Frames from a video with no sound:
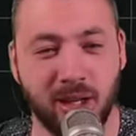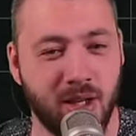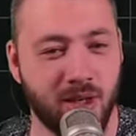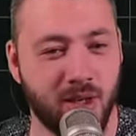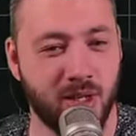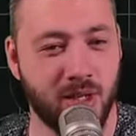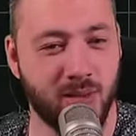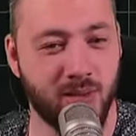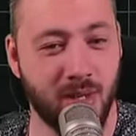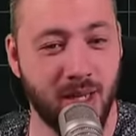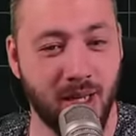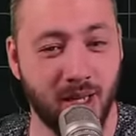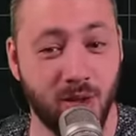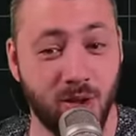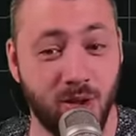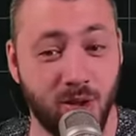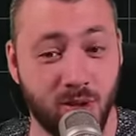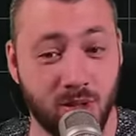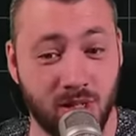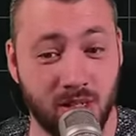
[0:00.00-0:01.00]
you can make
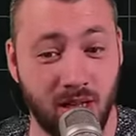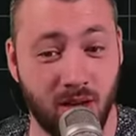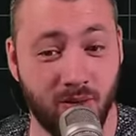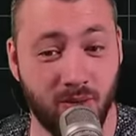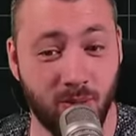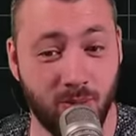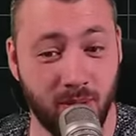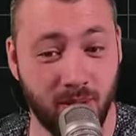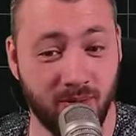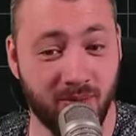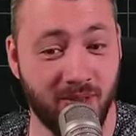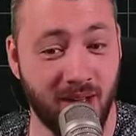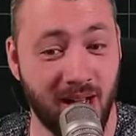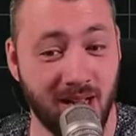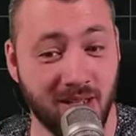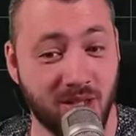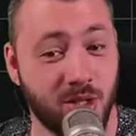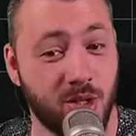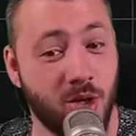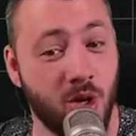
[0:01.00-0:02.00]
yourself a bit
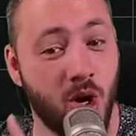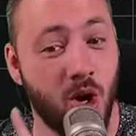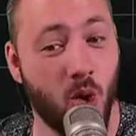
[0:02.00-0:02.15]
faster